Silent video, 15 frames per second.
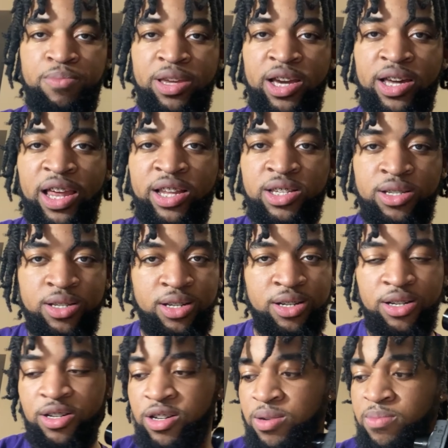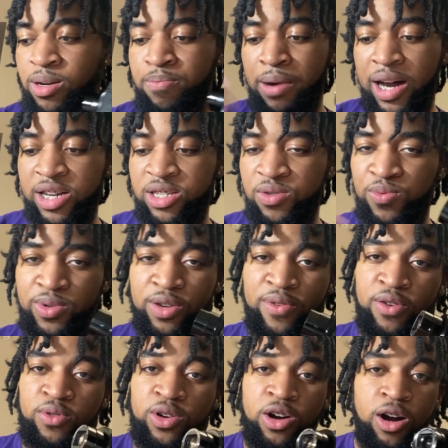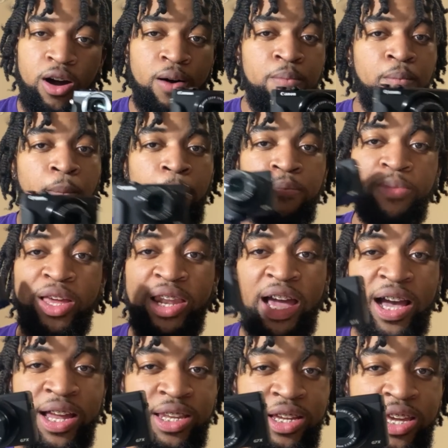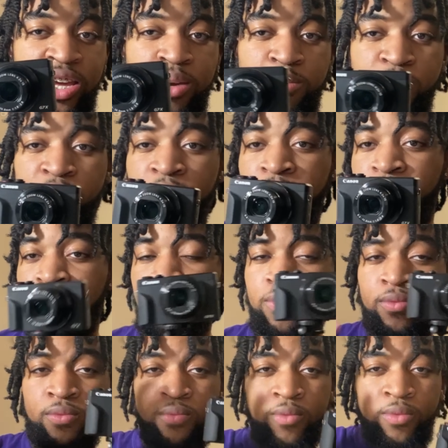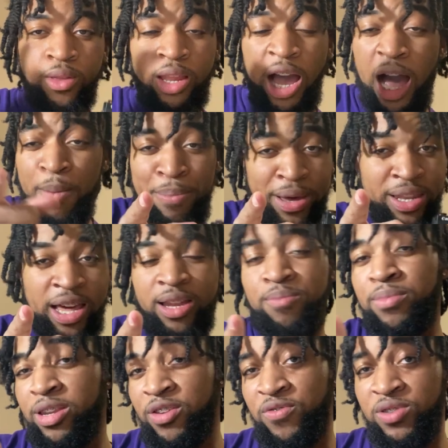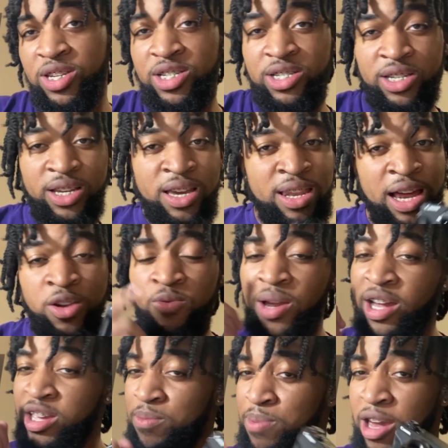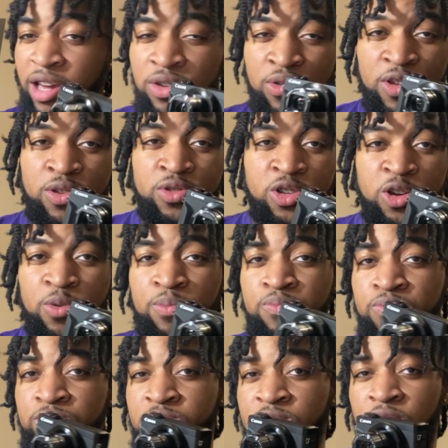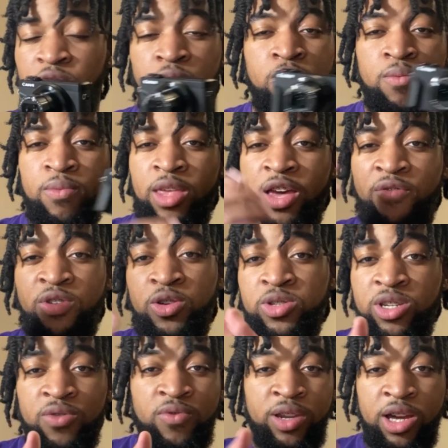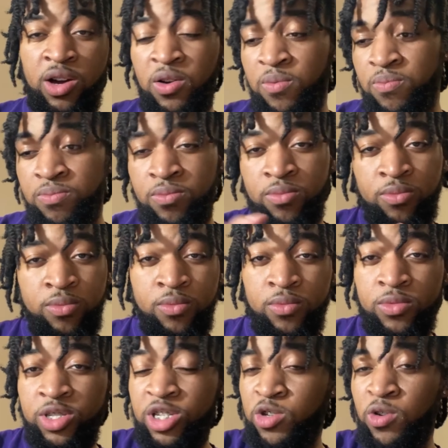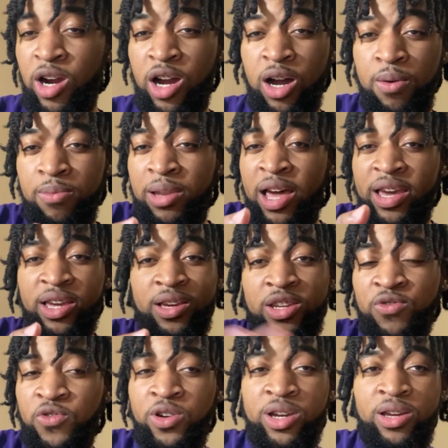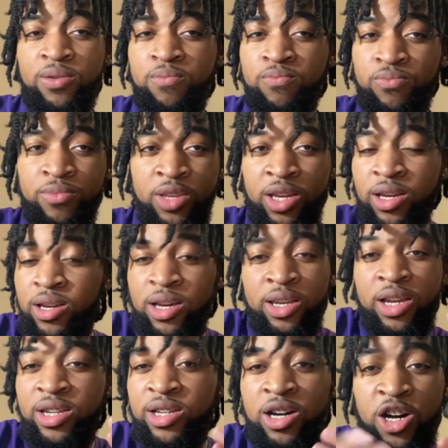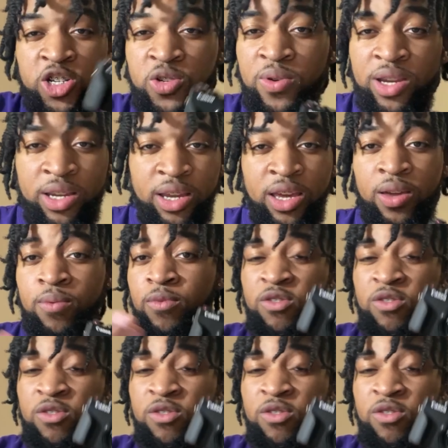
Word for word: But yeah, that's the unboxing, whatever you want to call. Now that I got the camera, I paid a lot of money for this shit, and I do not get paid through YouTube. So if you're new to the video, subscribe, like, it's free. It doesn't cost you anything.